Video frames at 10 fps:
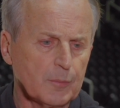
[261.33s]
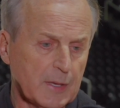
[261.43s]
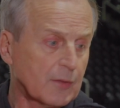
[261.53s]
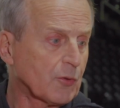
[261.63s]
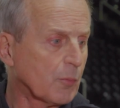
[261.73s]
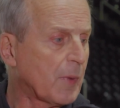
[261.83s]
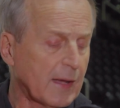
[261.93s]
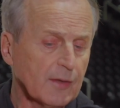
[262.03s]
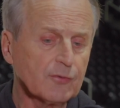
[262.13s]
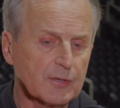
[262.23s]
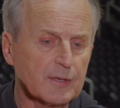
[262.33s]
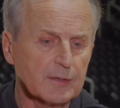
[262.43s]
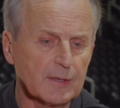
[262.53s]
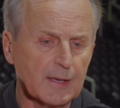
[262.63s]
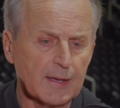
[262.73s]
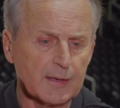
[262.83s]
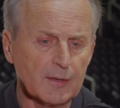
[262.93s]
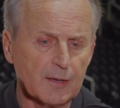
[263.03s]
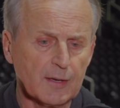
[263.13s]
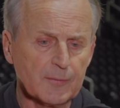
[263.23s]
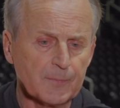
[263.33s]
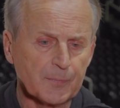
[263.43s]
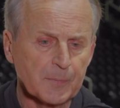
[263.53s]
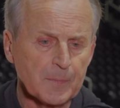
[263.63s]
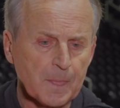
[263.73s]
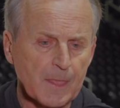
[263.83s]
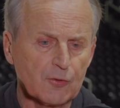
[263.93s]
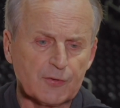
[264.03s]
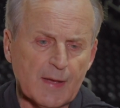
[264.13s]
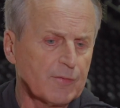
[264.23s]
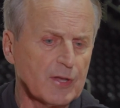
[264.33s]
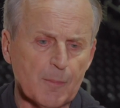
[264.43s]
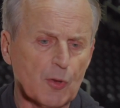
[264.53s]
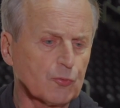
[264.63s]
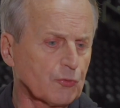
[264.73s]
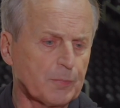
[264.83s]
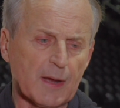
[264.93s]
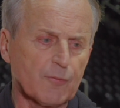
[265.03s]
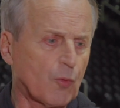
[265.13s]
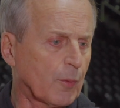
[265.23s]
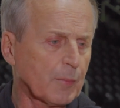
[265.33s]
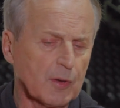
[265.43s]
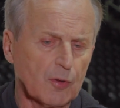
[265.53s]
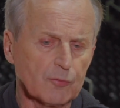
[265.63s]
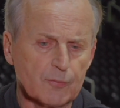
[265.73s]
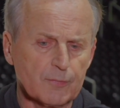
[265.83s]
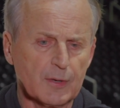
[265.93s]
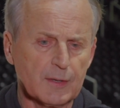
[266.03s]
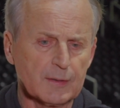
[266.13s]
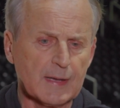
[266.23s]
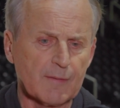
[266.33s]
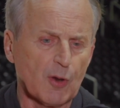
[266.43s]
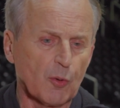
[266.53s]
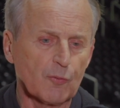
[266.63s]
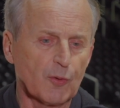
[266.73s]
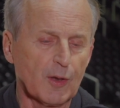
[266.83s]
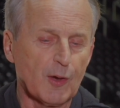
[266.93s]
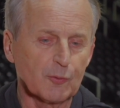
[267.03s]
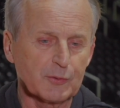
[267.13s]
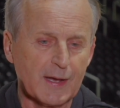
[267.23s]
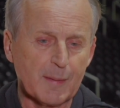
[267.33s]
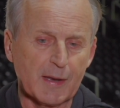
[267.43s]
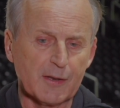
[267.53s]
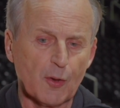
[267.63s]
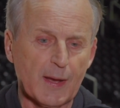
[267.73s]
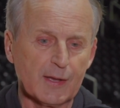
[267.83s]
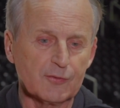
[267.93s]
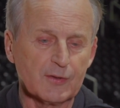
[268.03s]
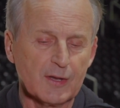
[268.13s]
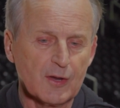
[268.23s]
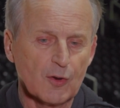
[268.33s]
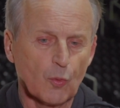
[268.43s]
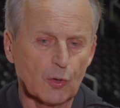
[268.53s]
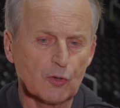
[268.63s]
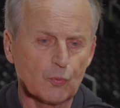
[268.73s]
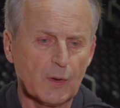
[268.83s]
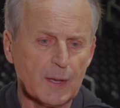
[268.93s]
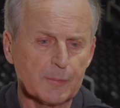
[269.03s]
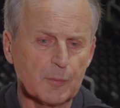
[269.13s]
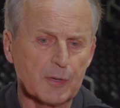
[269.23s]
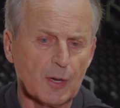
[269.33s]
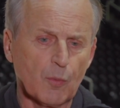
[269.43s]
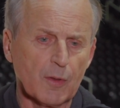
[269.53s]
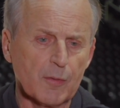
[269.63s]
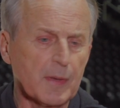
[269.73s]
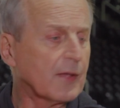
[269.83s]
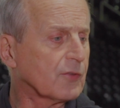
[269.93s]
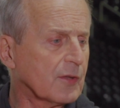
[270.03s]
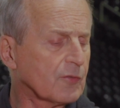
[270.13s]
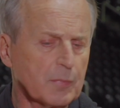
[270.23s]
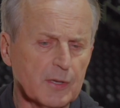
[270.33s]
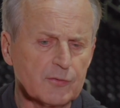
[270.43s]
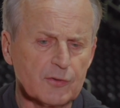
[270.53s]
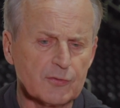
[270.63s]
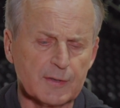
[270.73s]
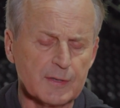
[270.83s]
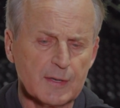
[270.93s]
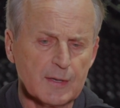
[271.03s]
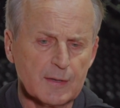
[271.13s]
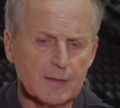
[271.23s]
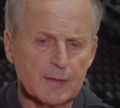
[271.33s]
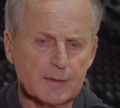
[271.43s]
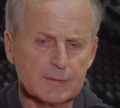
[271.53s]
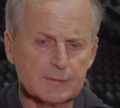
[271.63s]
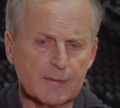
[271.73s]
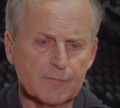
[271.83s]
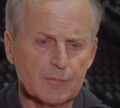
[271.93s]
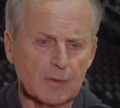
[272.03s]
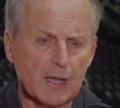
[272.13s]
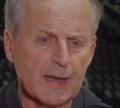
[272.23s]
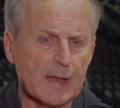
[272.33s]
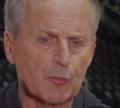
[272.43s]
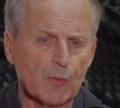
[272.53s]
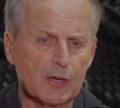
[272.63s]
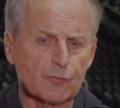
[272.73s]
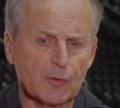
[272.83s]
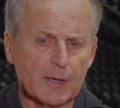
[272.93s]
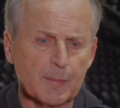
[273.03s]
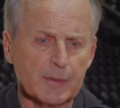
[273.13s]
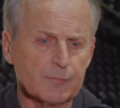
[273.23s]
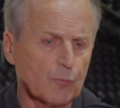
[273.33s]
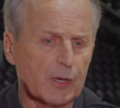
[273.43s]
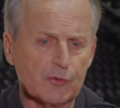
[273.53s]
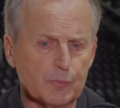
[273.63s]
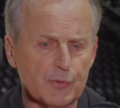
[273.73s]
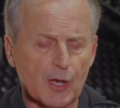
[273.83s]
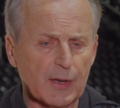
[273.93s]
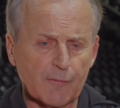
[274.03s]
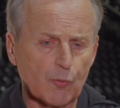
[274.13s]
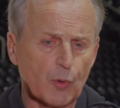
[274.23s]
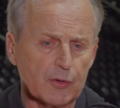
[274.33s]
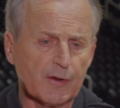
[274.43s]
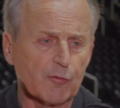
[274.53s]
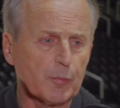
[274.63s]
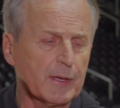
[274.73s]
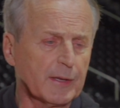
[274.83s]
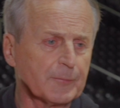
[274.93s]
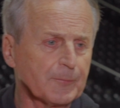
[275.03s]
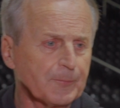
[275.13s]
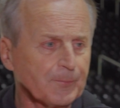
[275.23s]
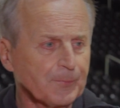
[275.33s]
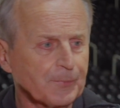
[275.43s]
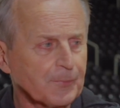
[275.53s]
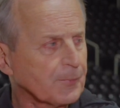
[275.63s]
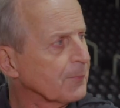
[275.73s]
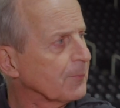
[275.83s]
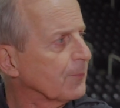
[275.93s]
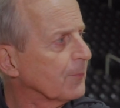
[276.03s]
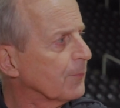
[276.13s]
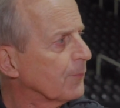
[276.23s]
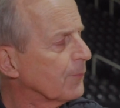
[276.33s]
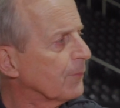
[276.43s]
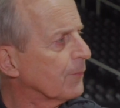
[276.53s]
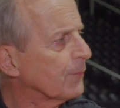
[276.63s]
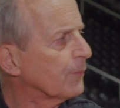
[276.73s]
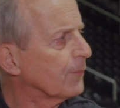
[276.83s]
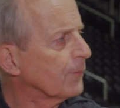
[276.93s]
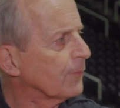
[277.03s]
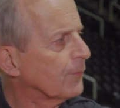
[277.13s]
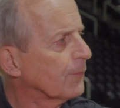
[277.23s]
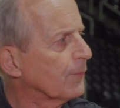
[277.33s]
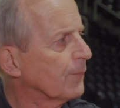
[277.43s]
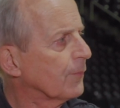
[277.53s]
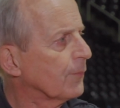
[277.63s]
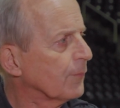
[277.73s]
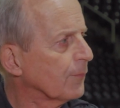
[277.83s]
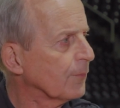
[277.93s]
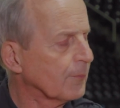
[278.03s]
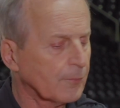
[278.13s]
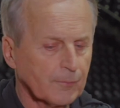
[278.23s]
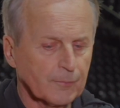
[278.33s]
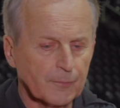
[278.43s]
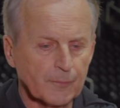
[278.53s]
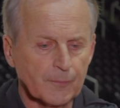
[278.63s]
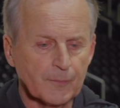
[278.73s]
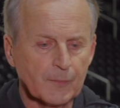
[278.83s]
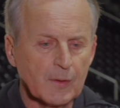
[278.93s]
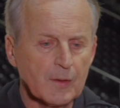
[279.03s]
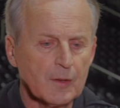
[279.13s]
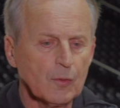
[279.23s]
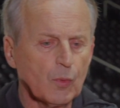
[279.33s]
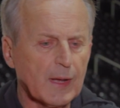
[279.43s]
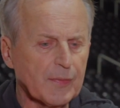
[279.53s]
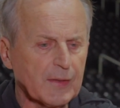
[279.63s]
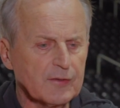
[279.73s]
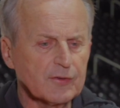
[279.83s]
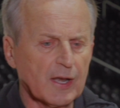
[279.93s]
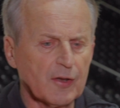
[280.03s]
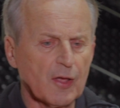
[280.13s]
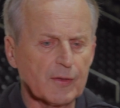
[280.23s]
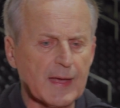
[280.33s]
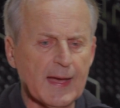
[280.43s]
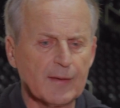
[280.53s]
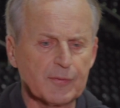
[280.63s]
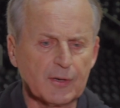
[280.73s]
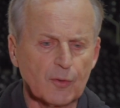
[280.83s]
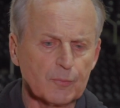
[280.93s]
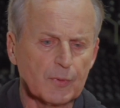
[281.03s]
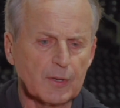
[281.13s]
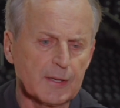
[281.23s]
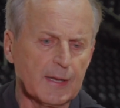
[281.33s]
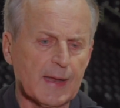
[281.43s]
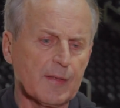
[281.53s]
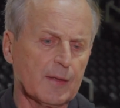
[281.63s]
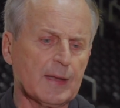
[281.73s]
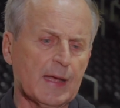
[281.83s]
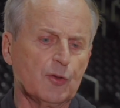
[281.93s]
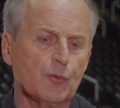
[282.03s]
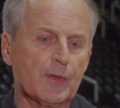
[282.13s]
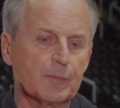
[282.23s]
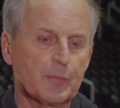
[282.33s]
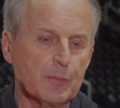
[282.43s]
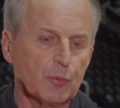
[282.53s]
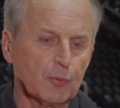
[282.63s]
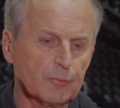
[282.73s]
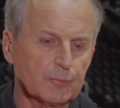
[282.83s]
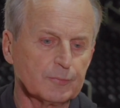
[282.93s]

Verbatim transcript: be at their best and uh, just have the utmost respect for him because of, uh, I've known him for a long time and I know how he's worked his way up to become one of the best in this business and uh, have a lot of admiration for him and what he's done everywhere he's ever been. what ways has playing with Josiah been beneficial for Dalton? Well, I think he's got another guy out there. Again, I, I do think people